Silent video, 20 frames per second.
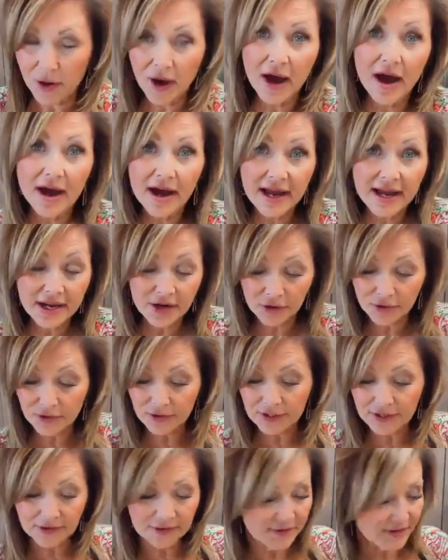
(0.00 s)
Now,
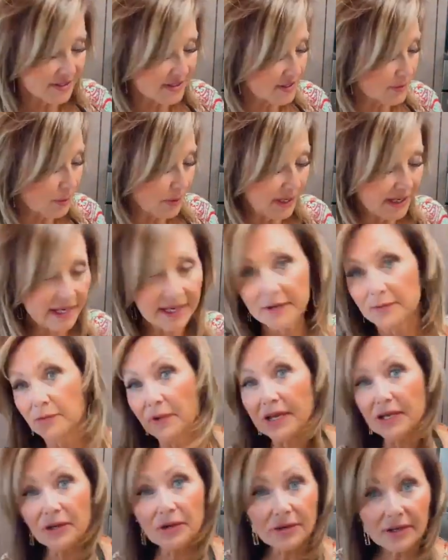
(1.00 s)
earlier this week,
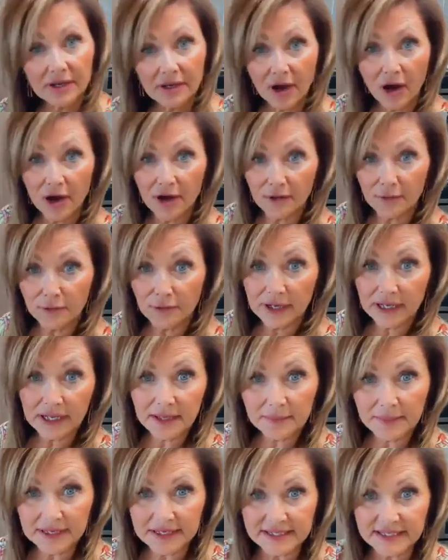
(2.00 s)
and when you are
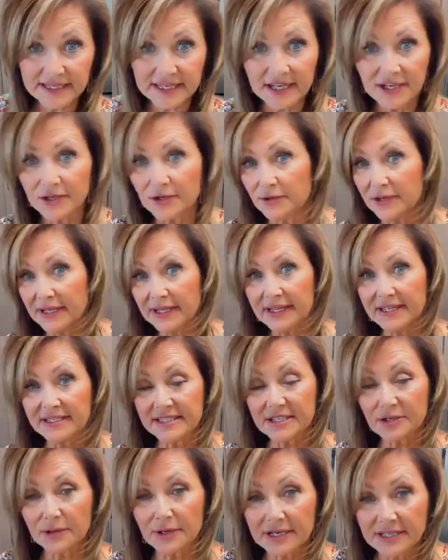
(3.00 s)
really busy and you're in
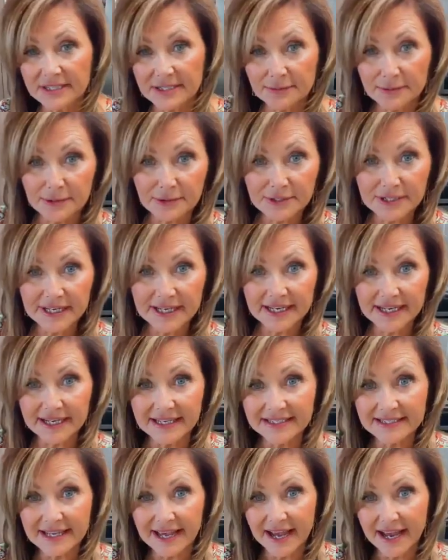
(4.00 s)
these crazy
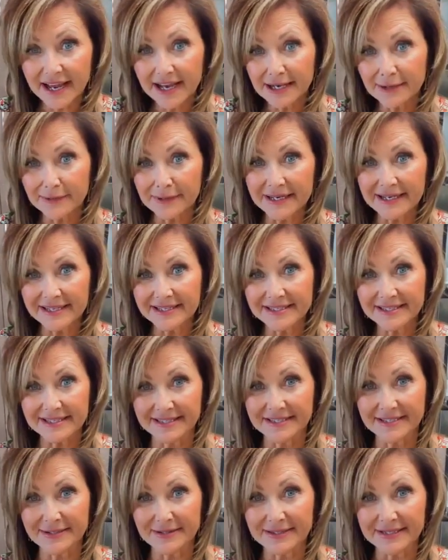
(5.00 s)
routines, hi
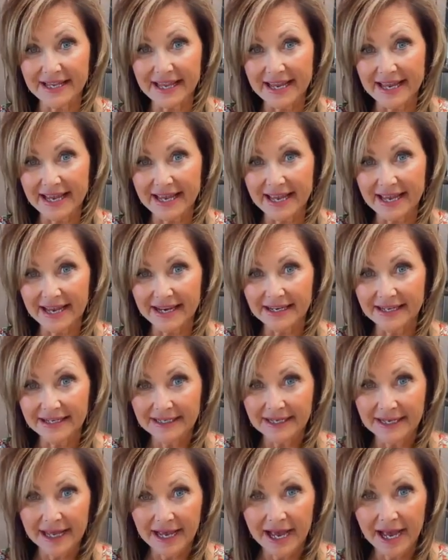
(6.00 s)
Louise and
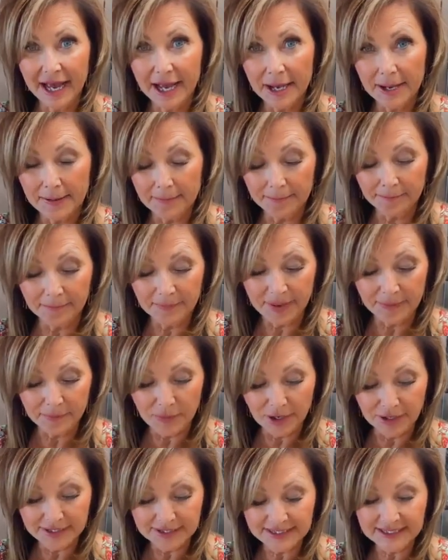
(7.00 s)
Suzanne,
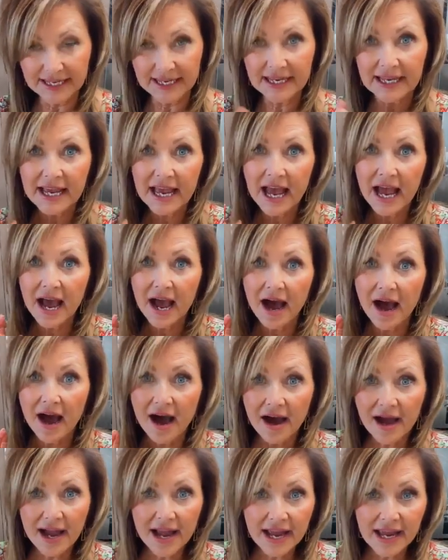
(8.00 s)
Marcy,
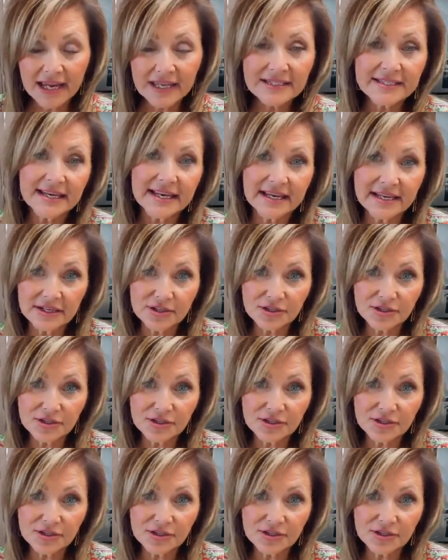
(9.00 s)
I